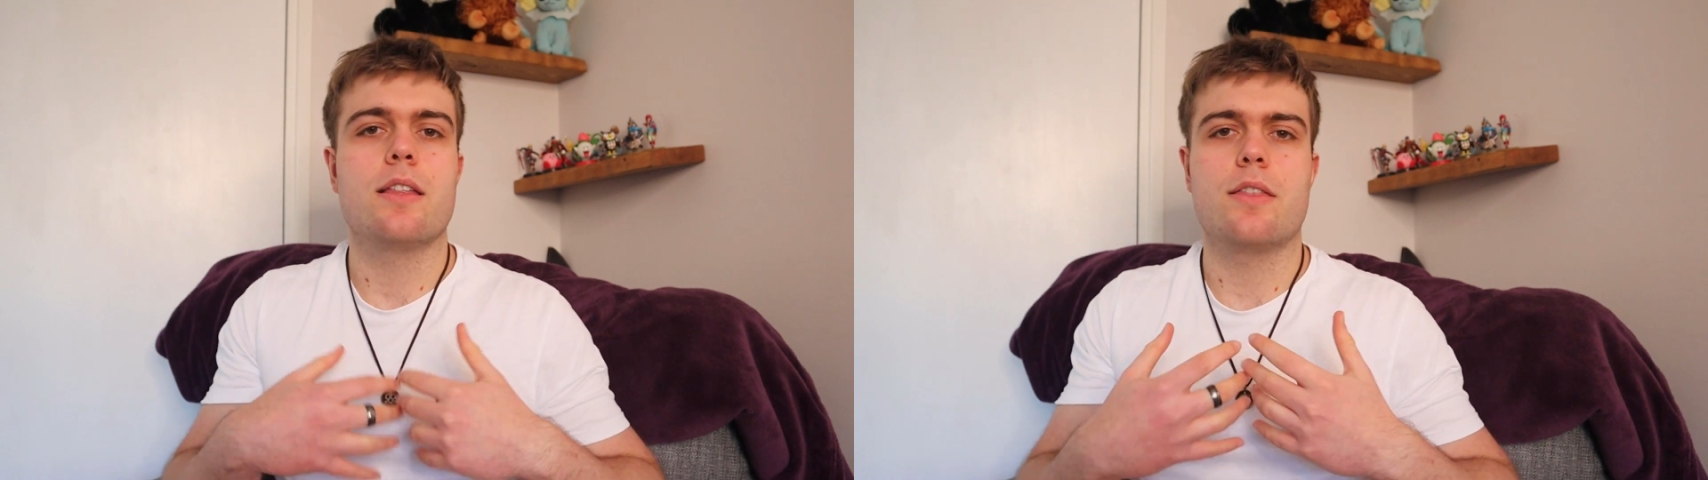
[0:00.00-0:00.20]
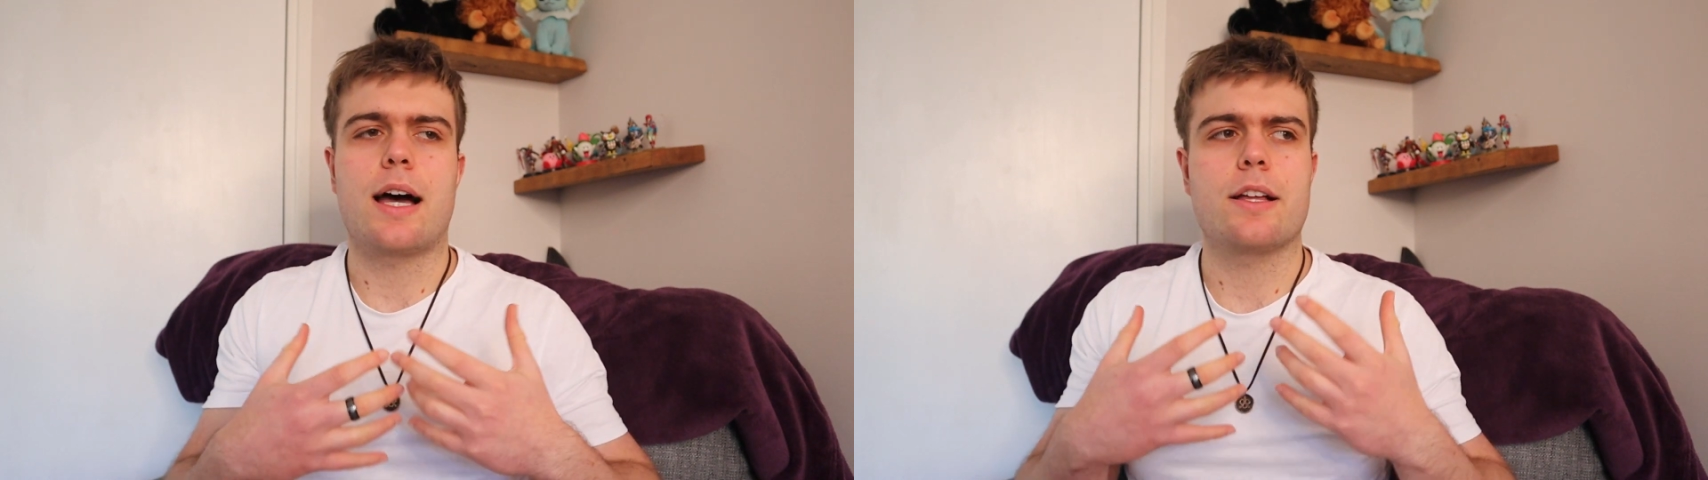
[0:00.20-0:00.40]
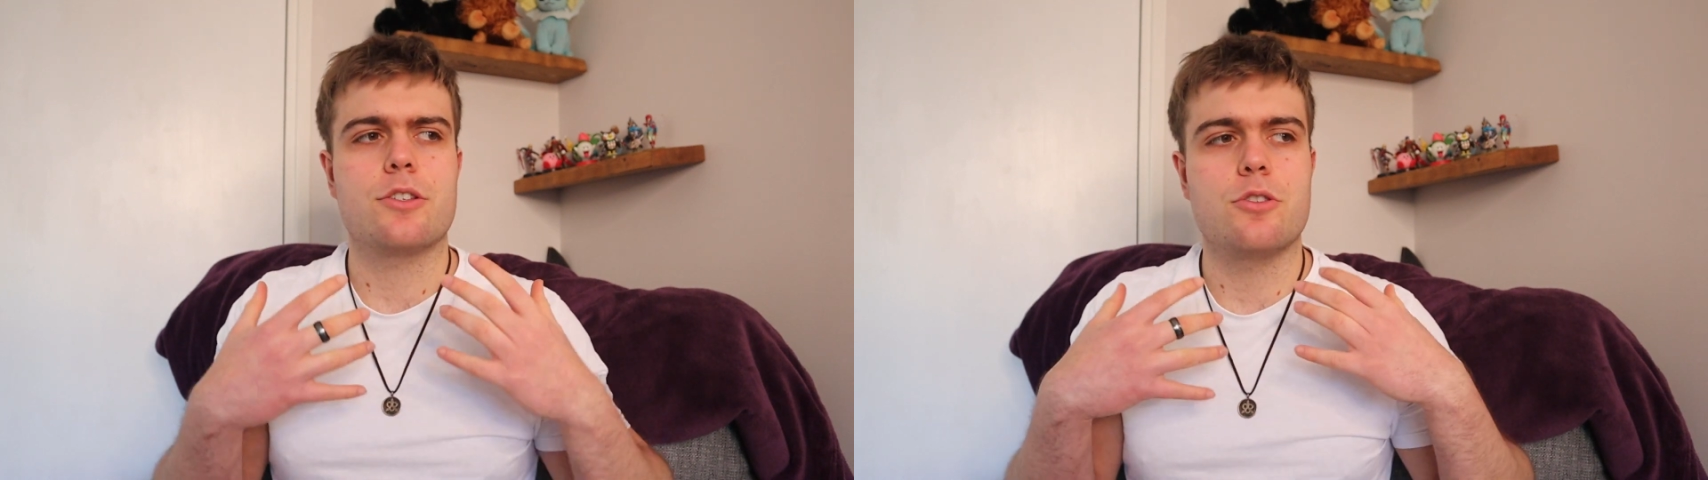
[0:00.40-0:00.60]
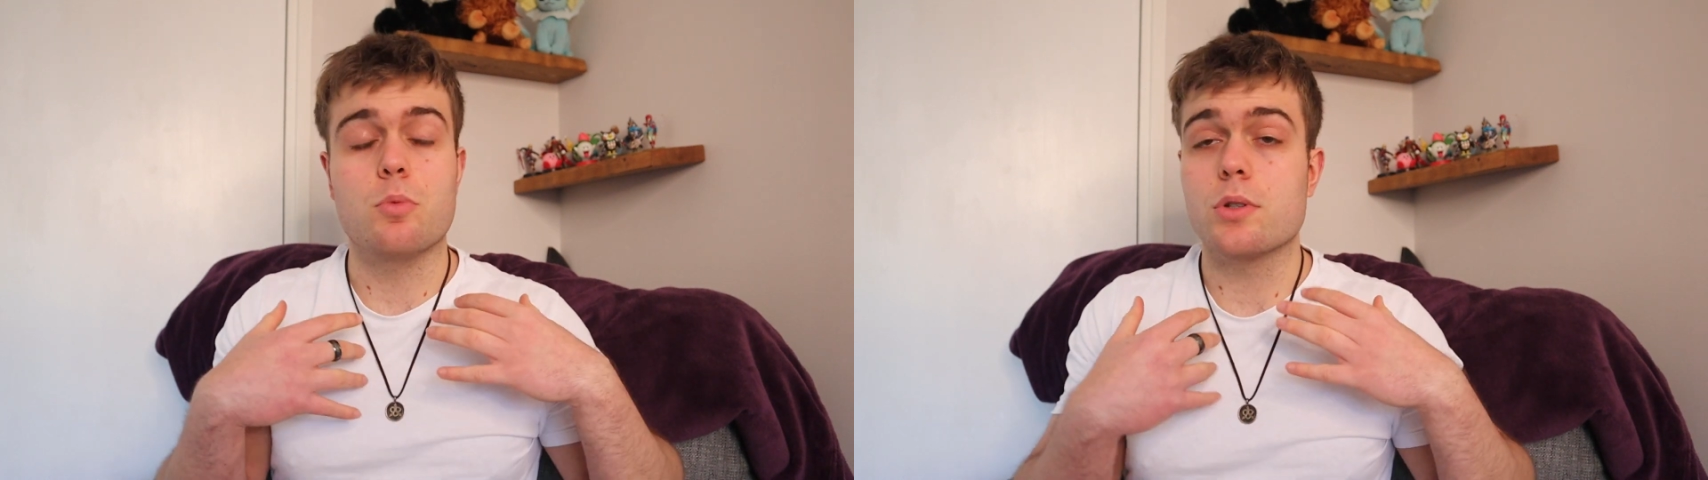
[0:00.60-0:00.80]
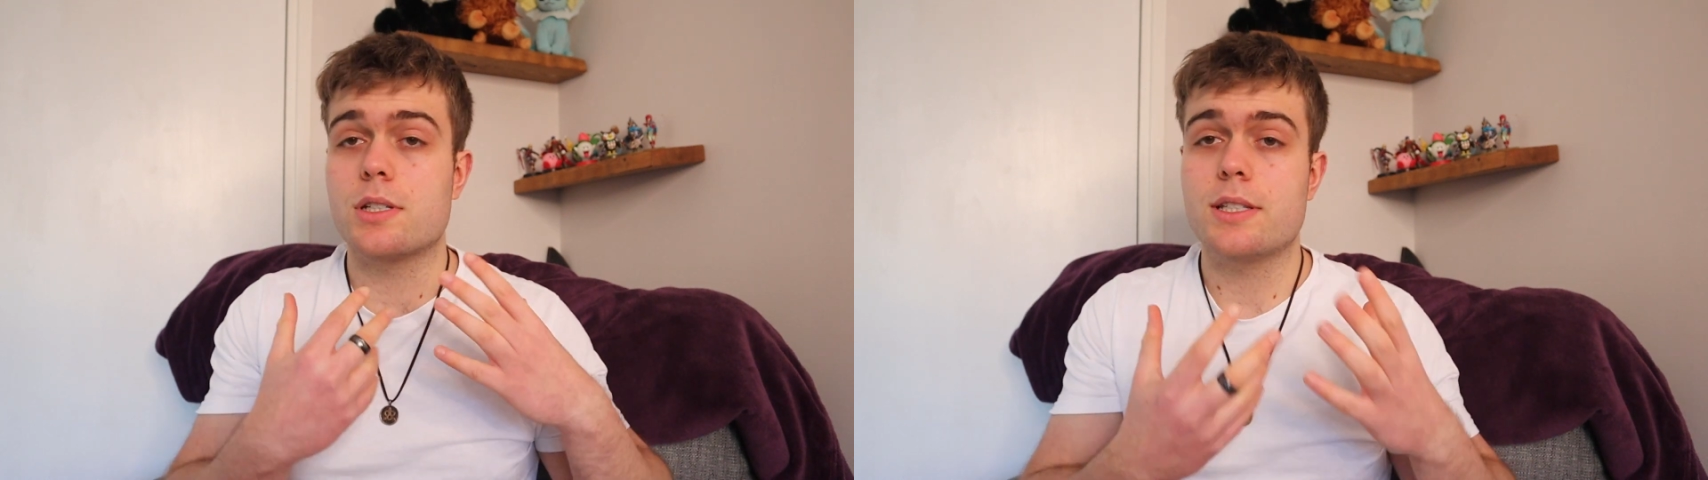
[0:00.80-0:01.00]
that you
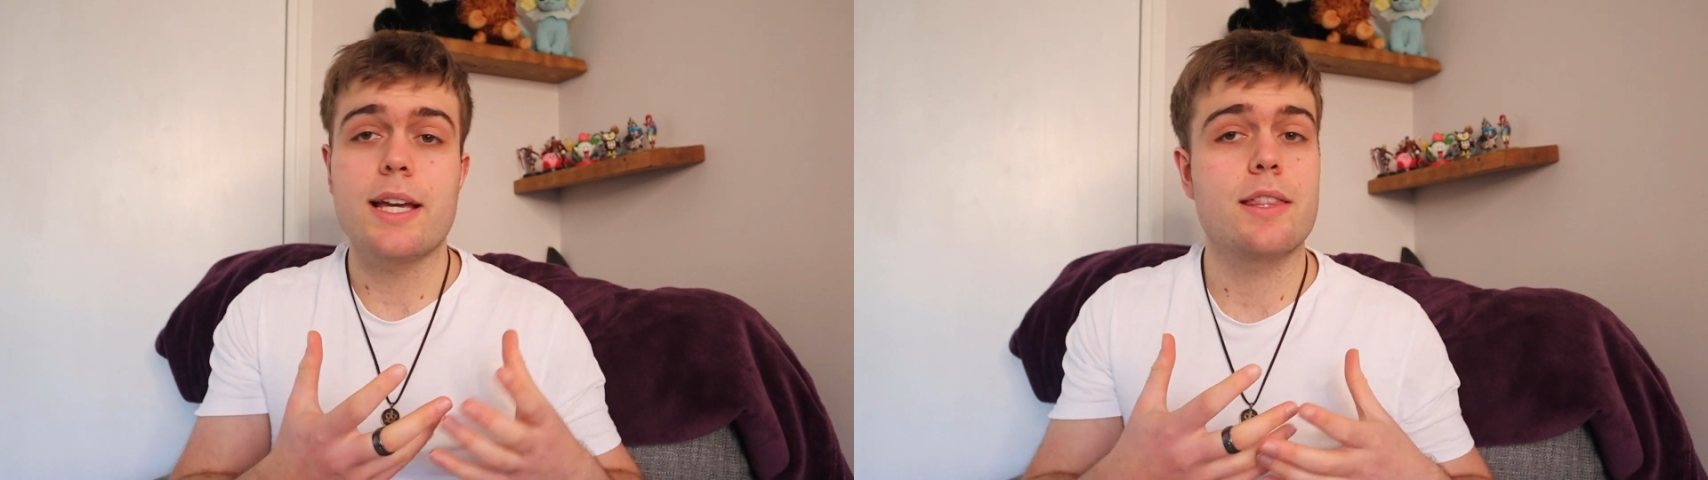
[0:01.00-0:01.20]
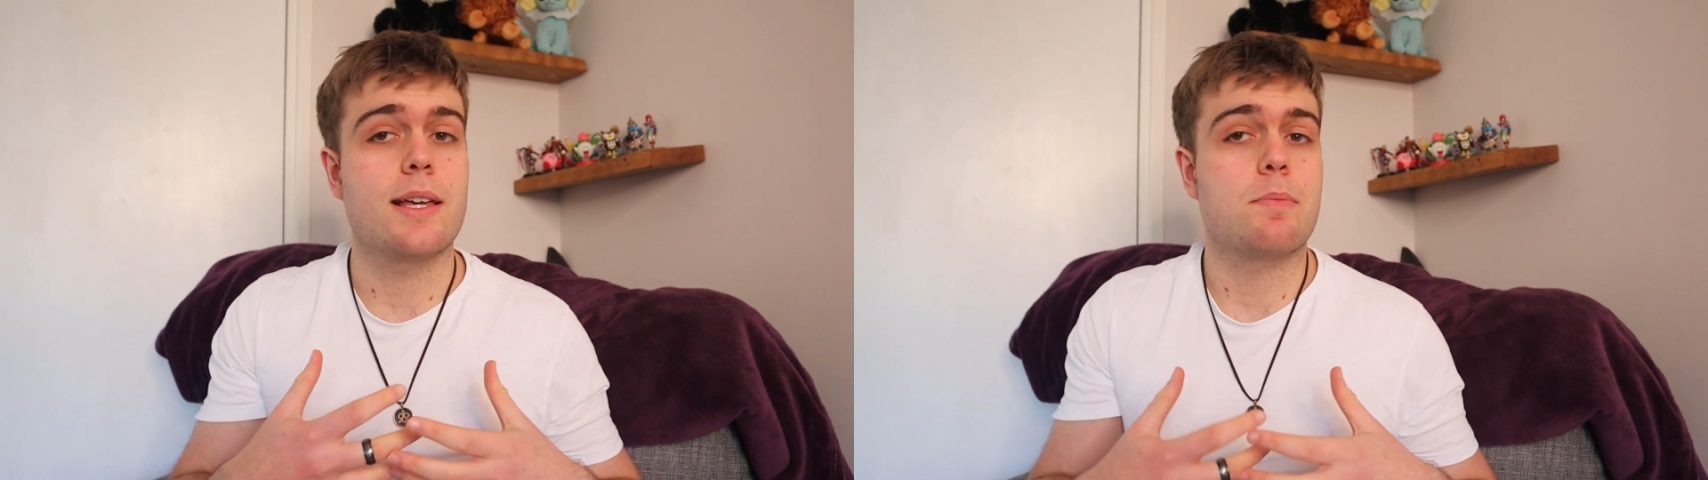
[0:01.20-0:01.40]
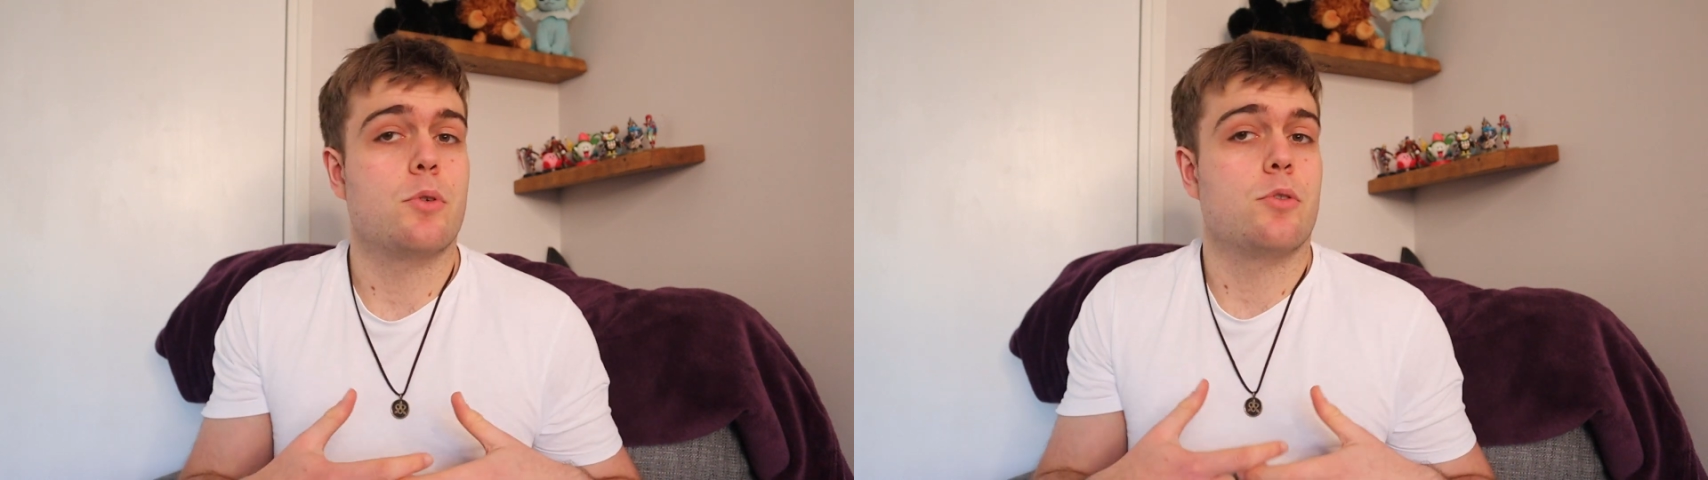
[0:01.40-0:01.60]
want to date them